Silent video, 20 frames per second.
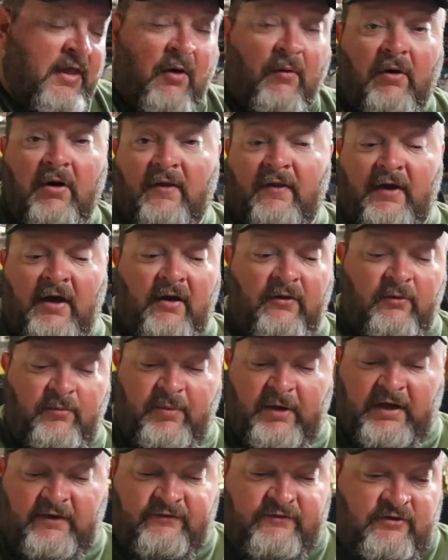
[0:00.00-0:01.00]
Now one of the other
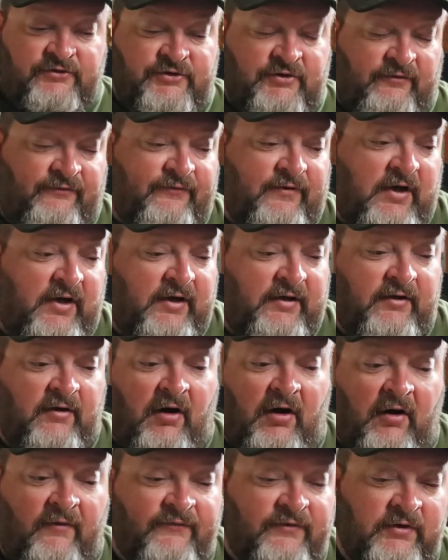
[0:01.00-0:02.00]
baits that you'll find
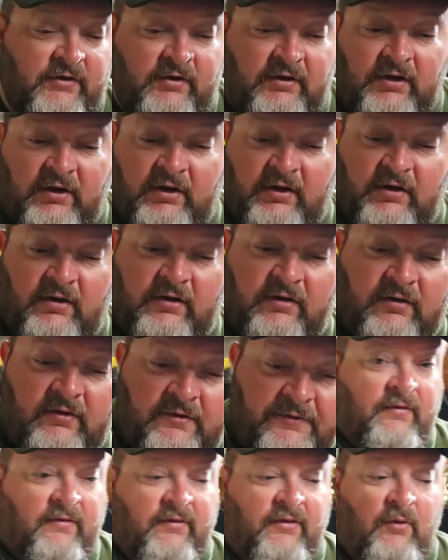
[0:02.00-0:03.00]
often in
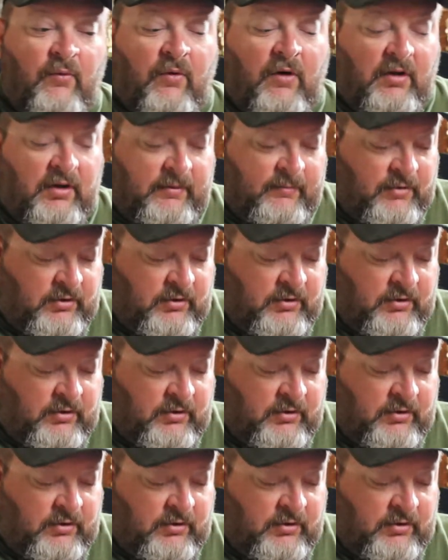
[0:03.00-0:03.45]
the Wally